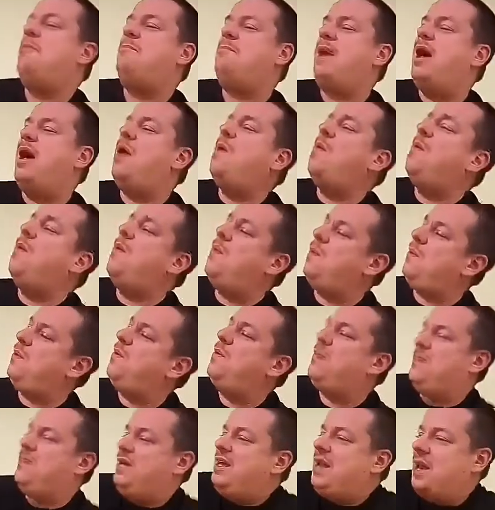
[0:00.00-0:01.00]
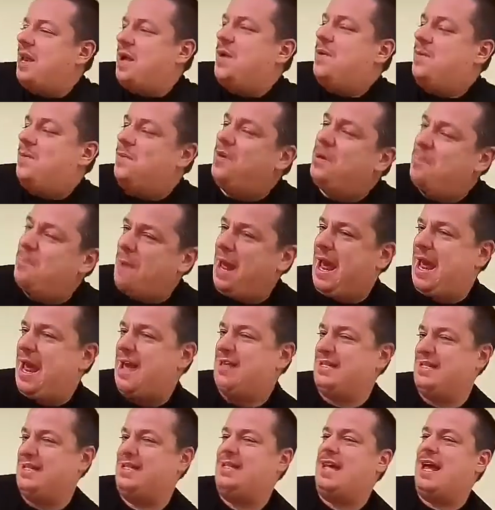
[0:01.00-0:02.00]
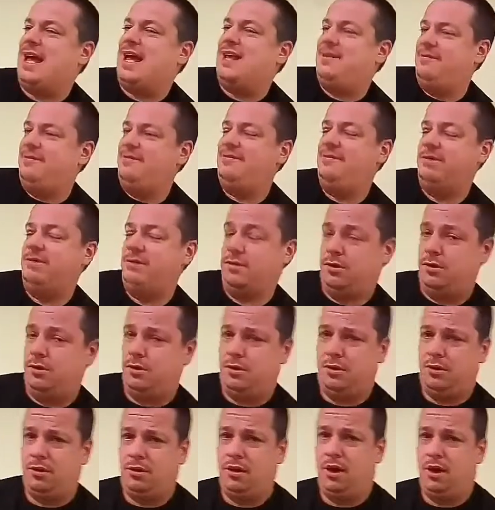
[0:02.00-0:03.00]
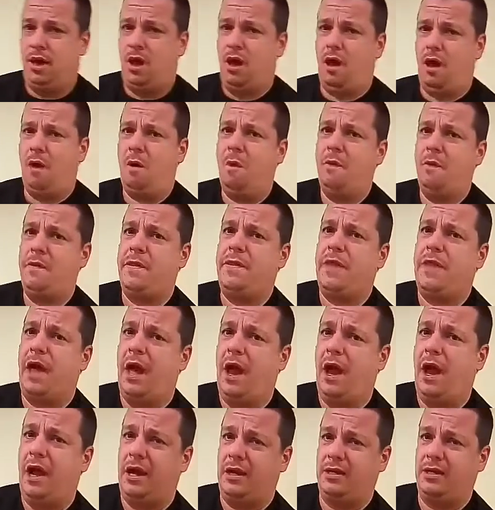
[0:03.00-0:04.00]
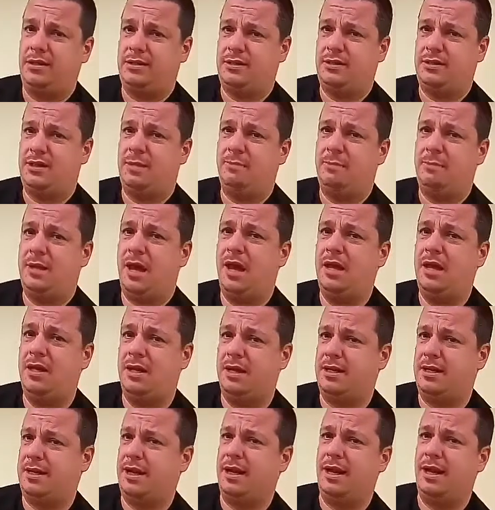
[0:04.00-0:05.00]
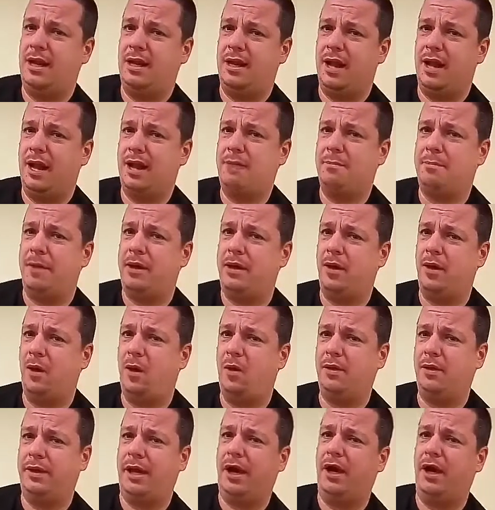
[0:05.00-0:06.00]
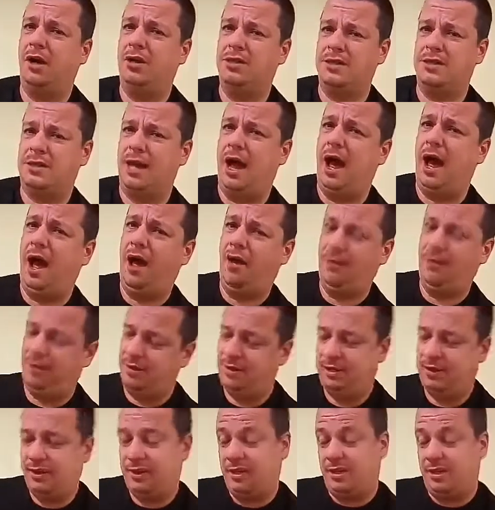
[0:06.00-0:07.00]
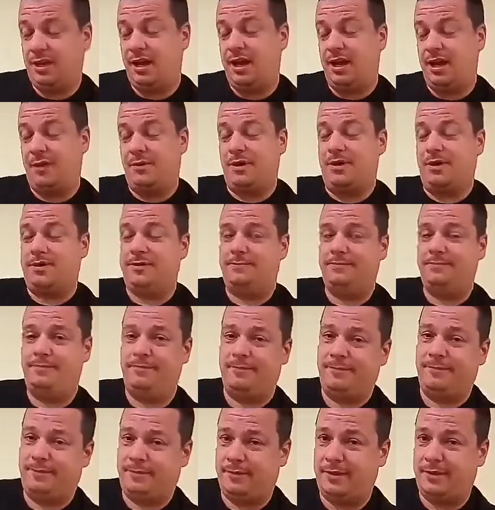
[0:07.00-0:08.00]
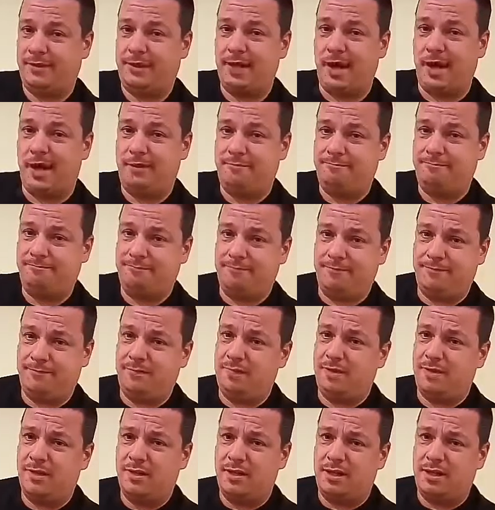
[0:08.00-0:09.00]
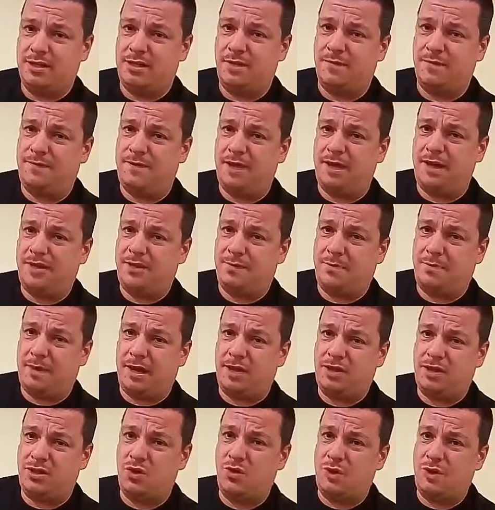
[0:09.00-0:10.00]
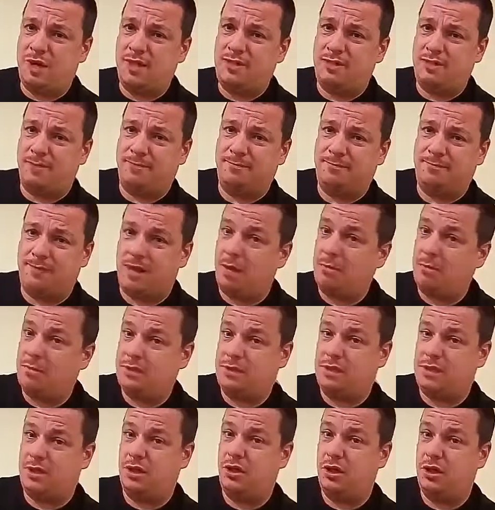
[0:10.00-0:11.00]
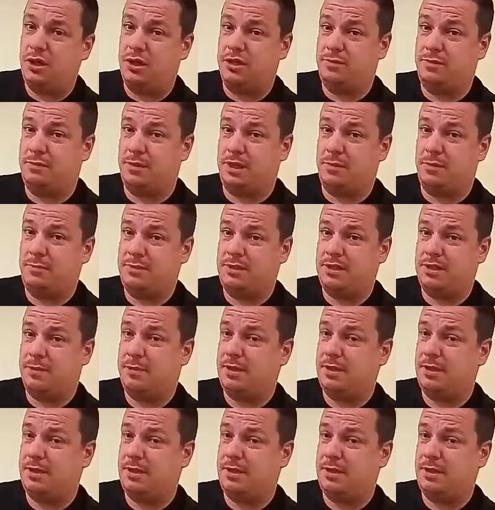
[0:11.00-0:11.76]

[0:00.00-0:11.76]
But, you know, we're past that. Oh, thanks. You mean you didn't like my old hairstyle? Anyways, done. So, phantom pains, who gets them? I'm serious, peeps.